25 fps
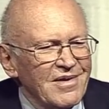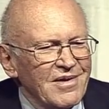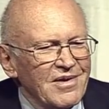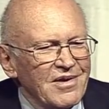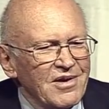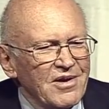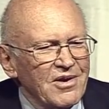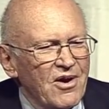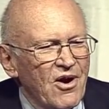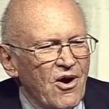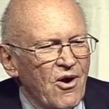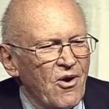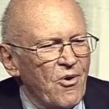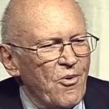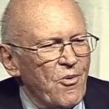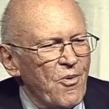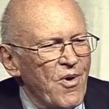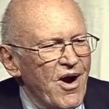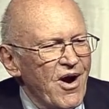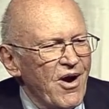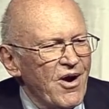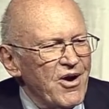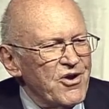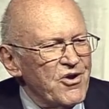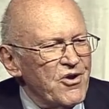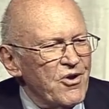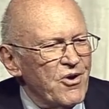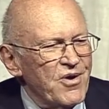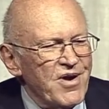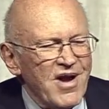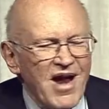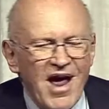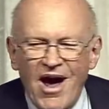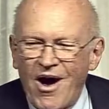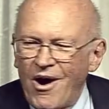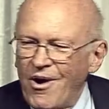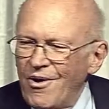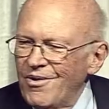where you're
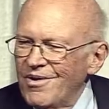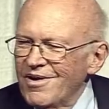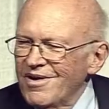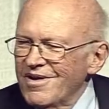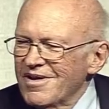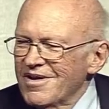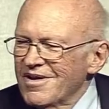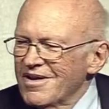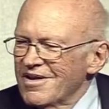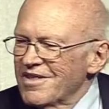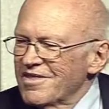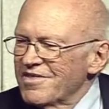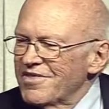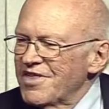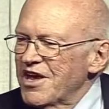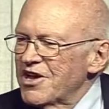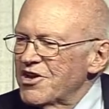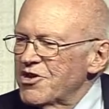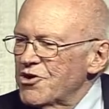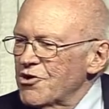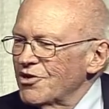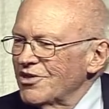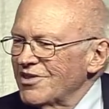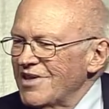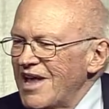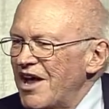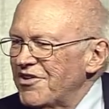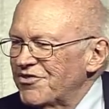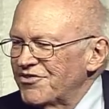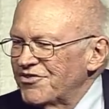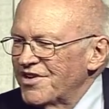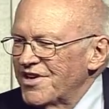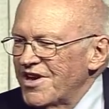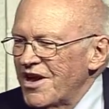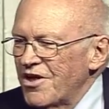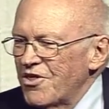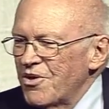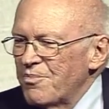now think you're less
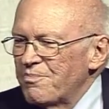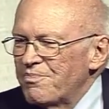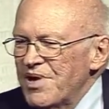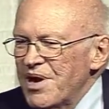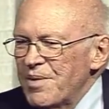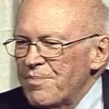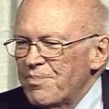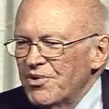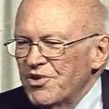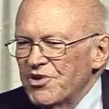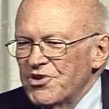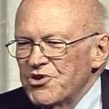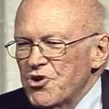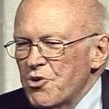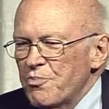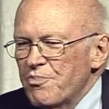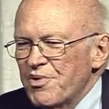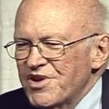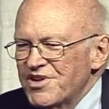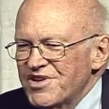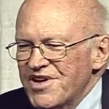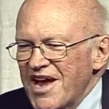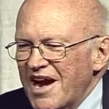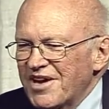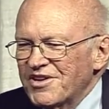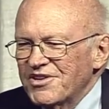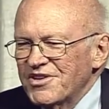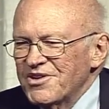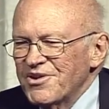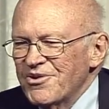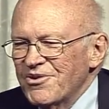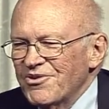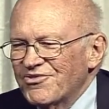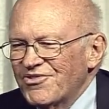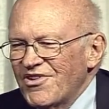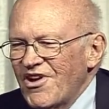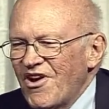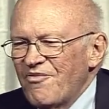than other people and you're protecting
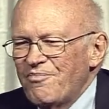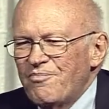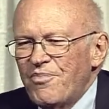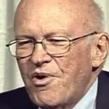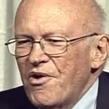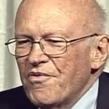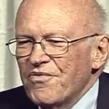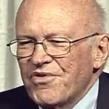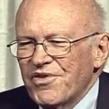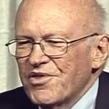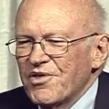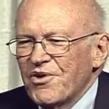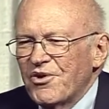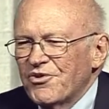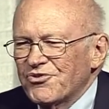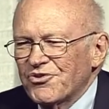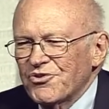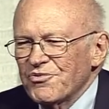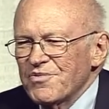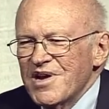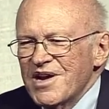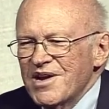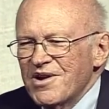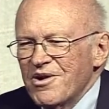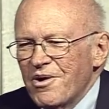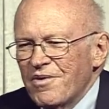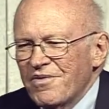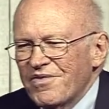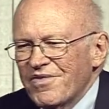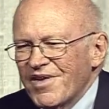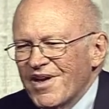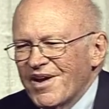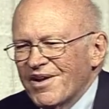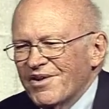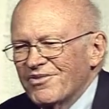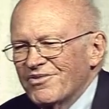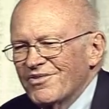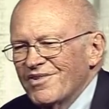yourself. Both of those are ego
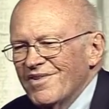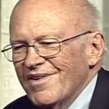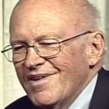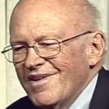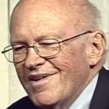things.